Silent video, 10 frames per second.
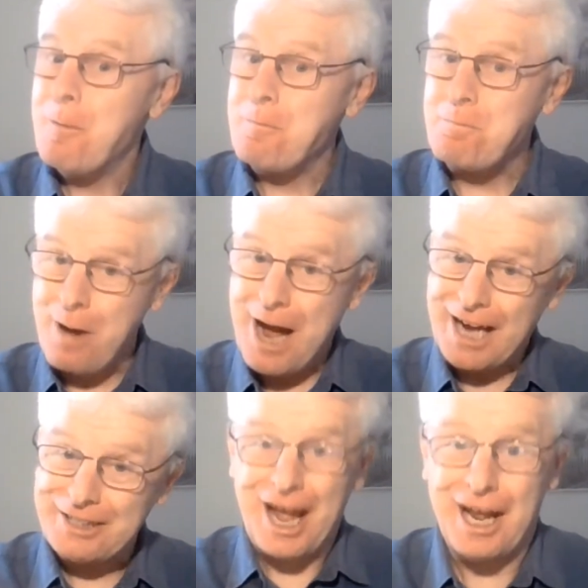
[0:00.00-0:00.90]
My
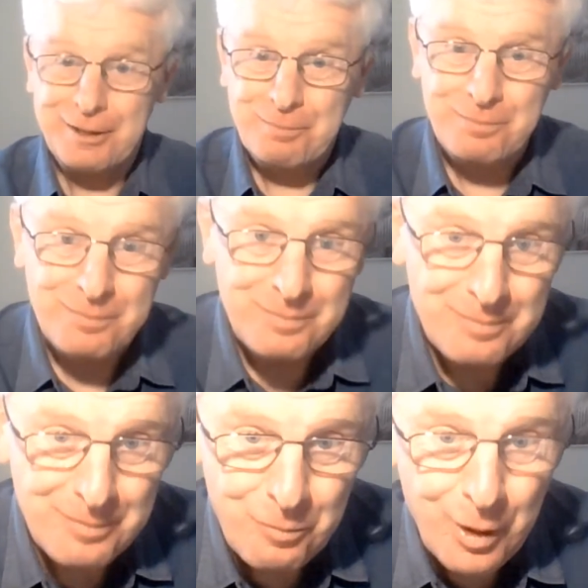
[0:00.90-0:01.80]
dad,
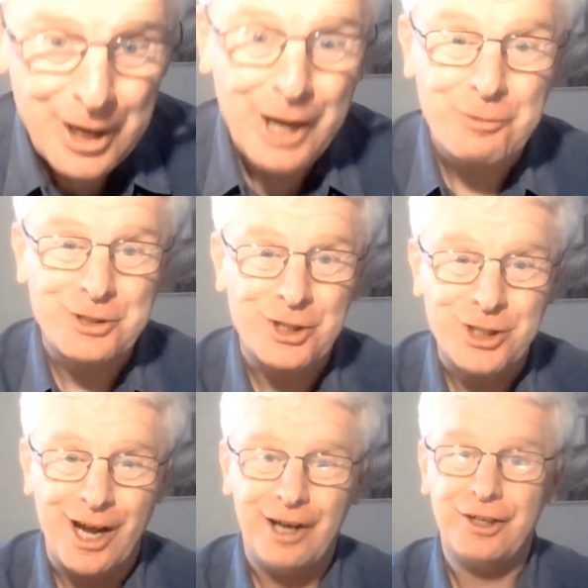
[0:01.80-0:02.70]
when I was a
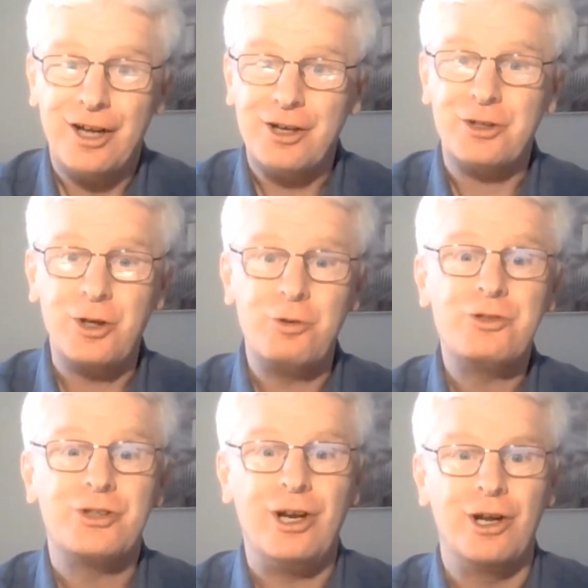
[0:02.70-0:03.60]
child,
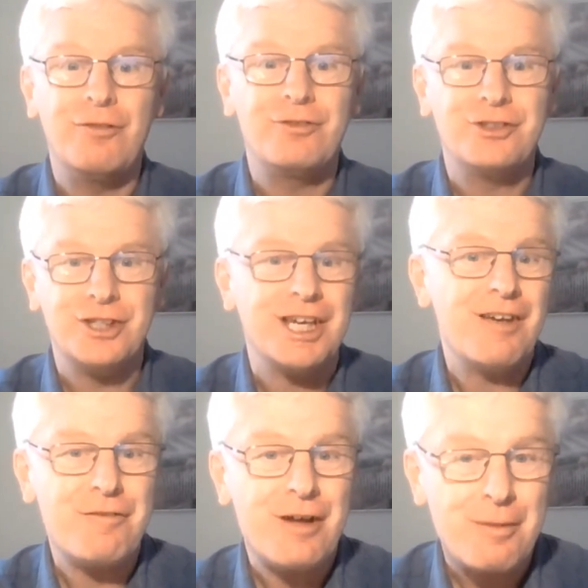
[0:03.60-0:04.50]
used to love to give
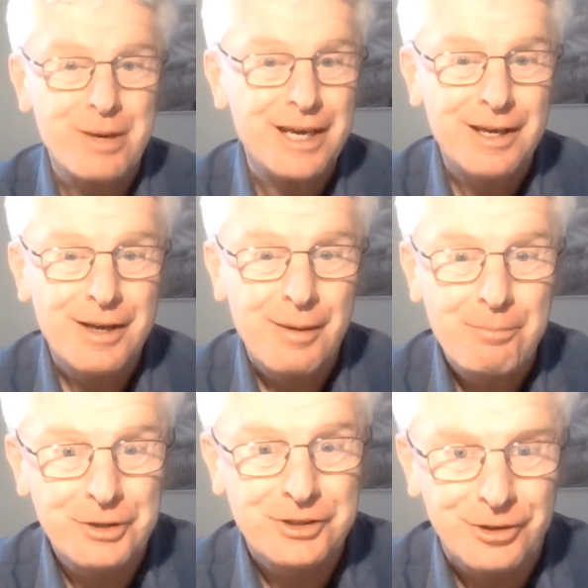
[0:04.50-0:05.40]
me
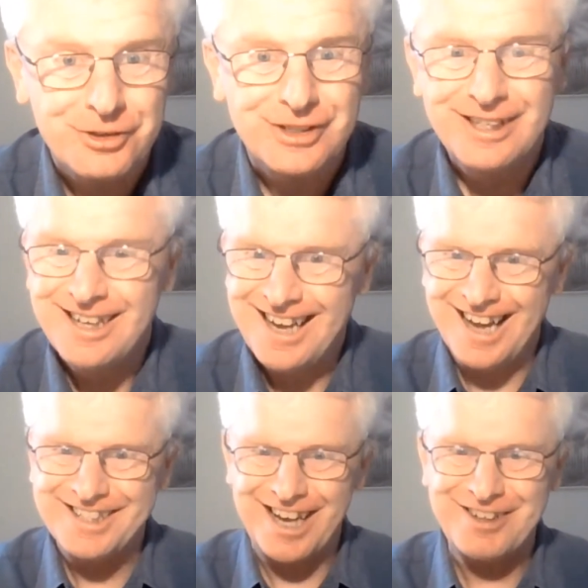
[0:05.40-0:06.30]
puzzles.
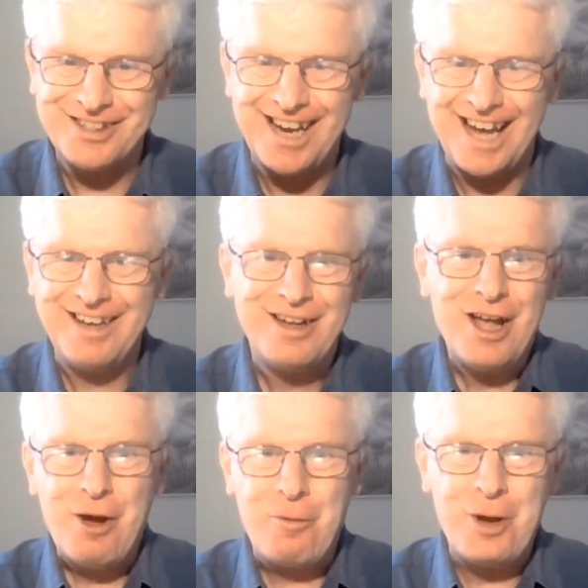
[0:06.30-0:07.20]
And so today
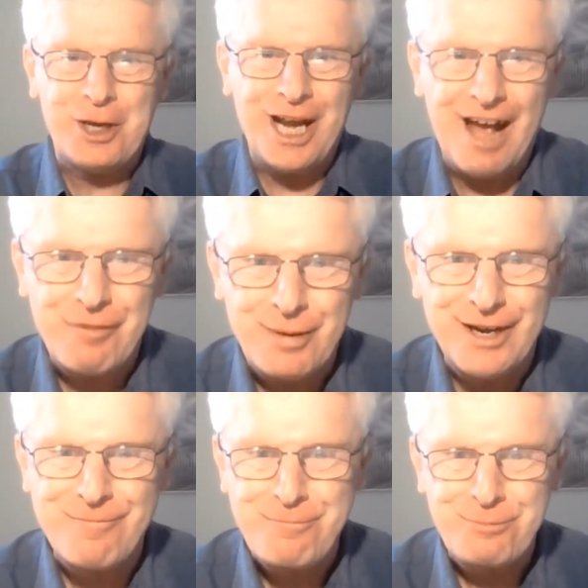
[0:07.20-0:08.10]
we can have a bit
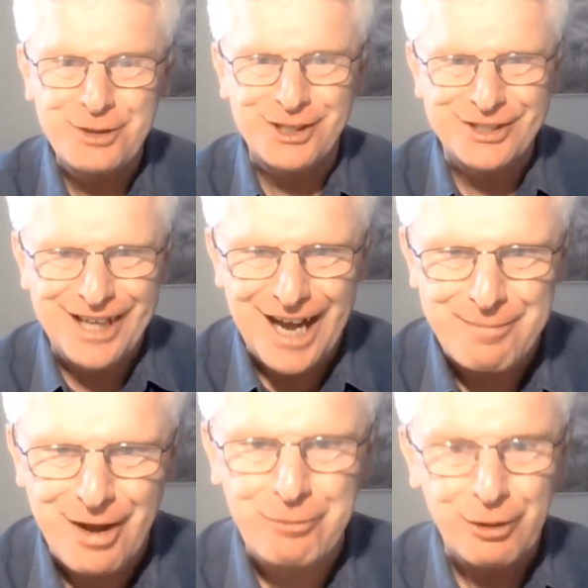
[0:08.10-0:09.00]
of puzzle time. I
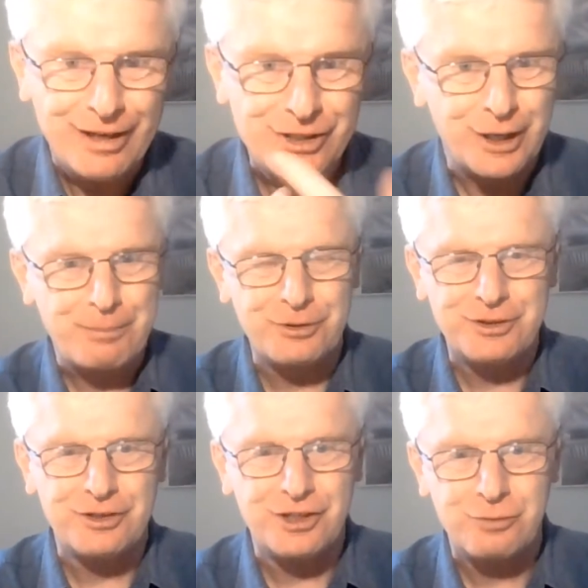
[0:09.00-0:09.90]
hope you enjoy
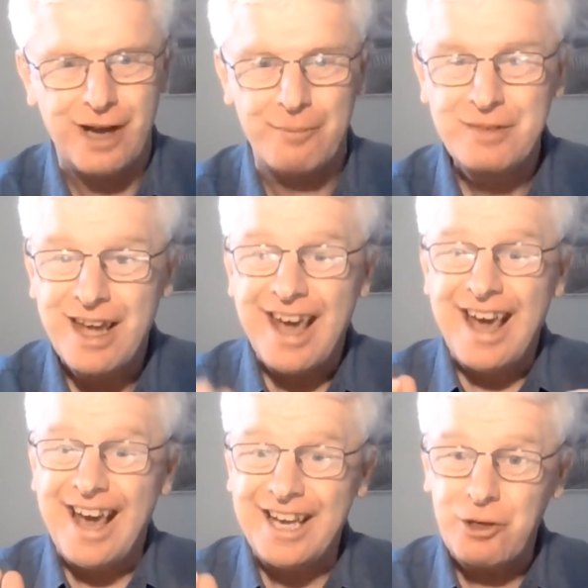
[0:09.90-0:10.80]
puzzles as well.
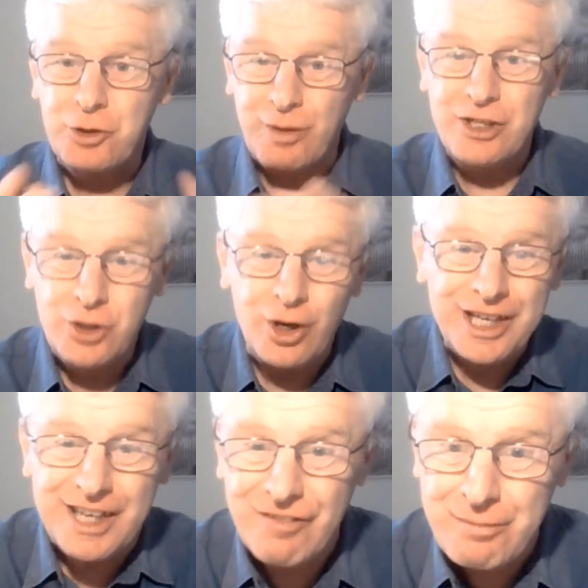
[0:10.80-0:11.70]
He used to enjoy
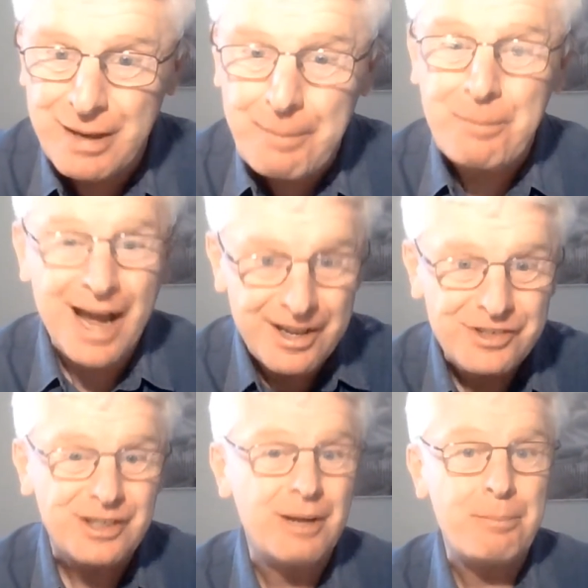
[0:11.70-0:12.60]
giving me
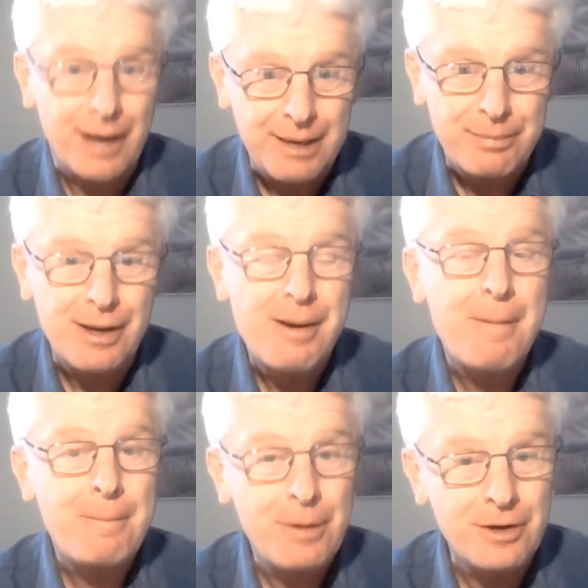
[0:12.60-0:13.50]
pencil and paper
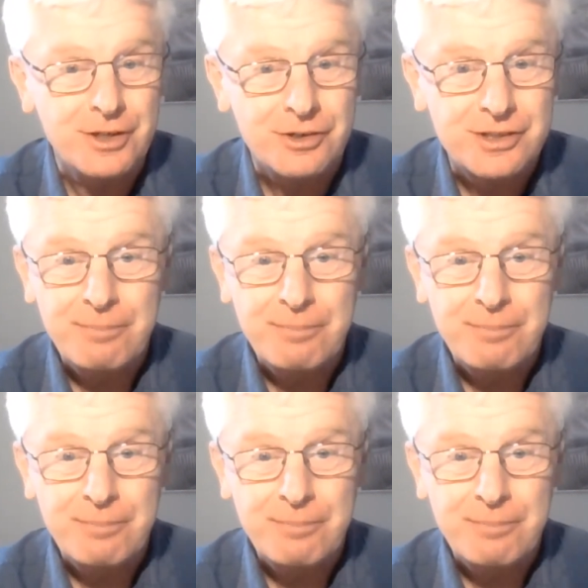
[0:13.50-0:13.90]
puzzles.